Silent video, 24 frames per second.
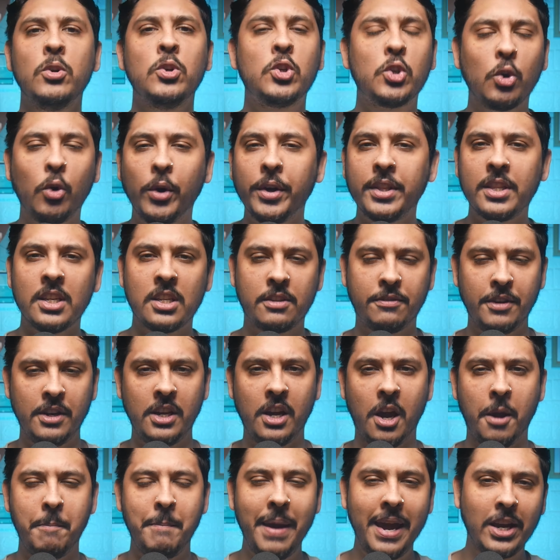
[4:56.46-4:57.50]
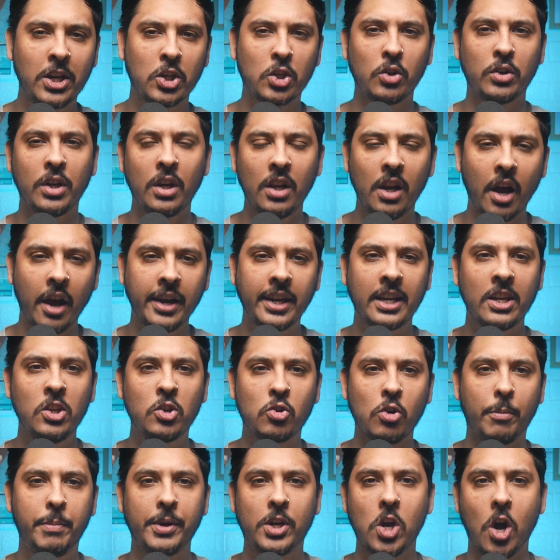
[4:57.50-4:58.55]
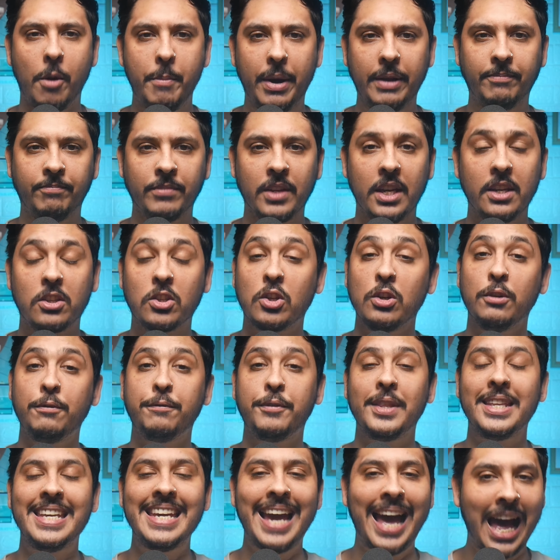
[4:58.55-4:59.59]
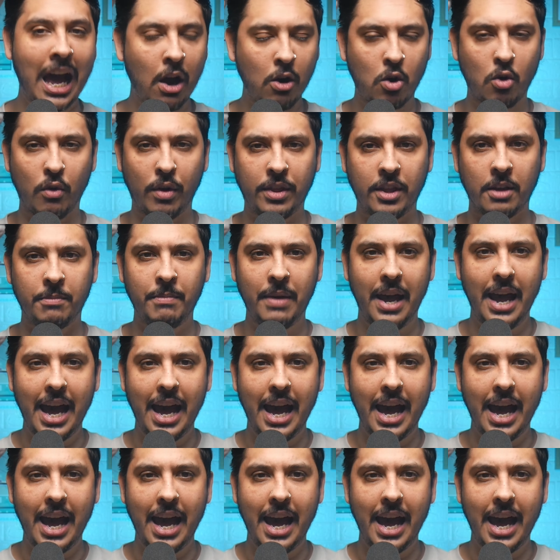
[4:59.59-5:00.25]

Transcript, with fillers: enjoyed this video, make sure you like and drop a comment. It's good for the algorithm,